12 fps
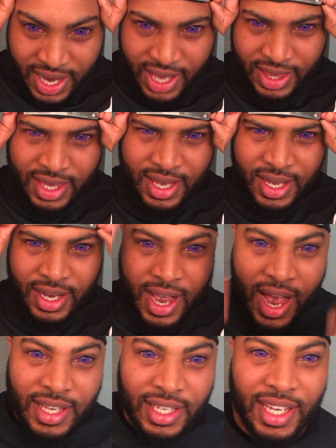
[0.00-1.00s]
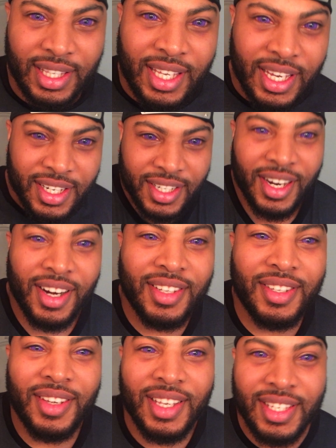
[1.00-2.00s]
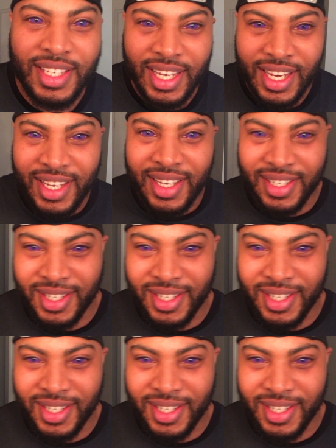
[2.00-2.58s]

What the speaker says: got the Koski t-shirt as you can see.